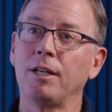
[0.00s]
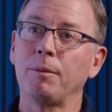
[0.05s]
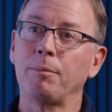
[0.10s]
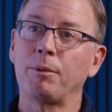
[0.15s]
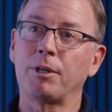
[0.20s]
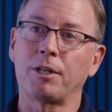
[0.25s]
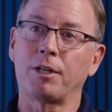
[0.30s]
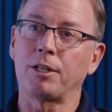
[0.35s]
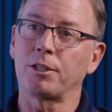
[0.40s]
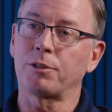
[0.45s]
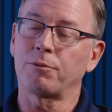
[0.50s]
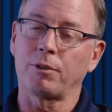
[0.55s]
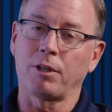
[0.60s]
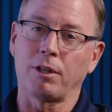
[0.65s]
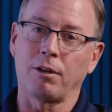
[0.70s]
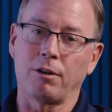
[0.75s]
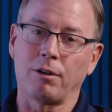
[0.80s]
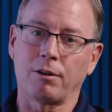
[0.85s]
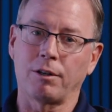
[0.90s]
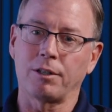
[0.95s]
Because for
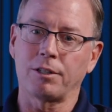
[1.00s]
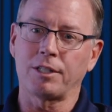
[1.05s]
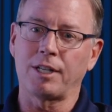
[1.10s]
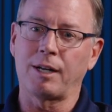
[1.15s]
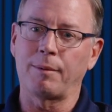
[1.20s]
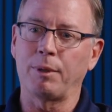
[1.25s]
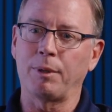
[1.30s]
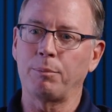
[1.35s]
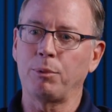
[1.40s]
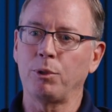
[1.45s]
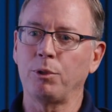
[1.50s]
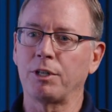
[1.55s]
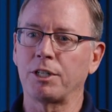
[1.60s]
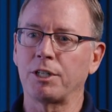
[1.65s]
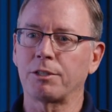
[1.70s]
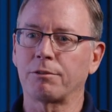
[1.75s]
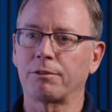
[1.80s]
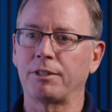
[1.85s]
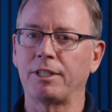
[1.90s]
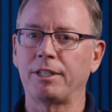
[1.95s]
the longest time in the pool
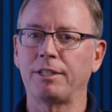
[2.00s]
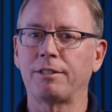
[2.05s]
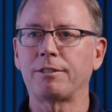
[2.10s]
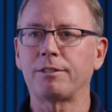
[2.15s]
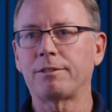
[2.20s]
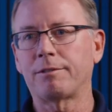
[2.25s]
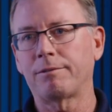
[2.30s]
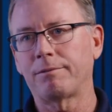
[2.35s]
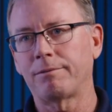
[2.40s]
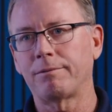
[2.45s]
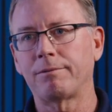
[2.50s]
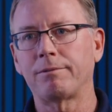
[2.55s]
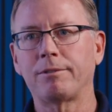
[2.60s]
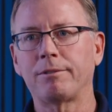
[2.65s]
industry, it's,